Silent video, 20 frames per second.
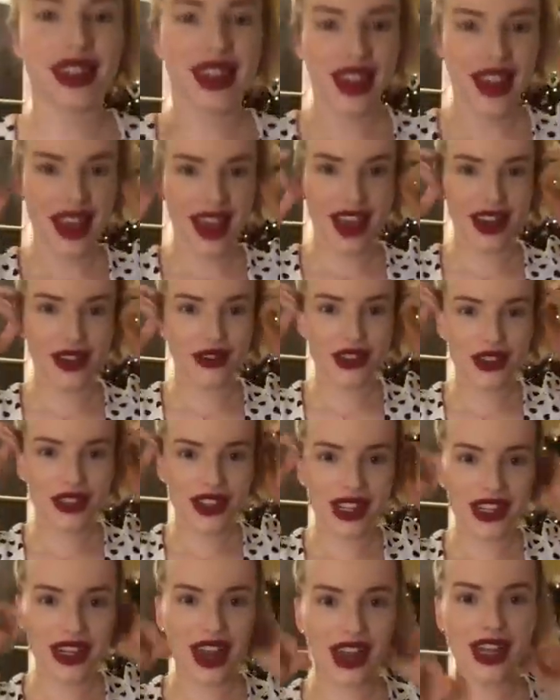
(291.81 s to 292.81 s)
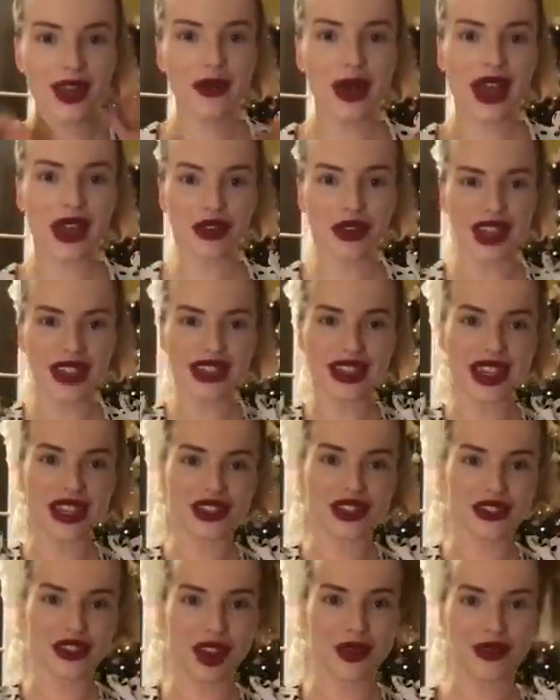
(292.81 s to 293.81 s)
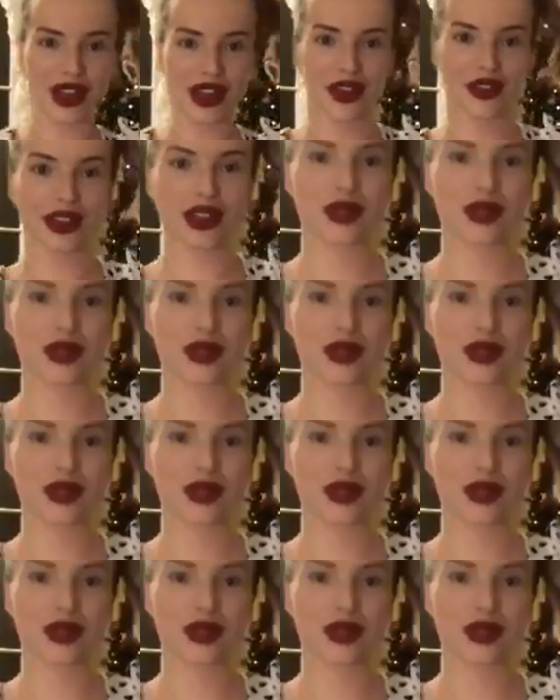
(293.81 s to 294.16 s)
I don't know if you've seen any of my crazy Instagram videos,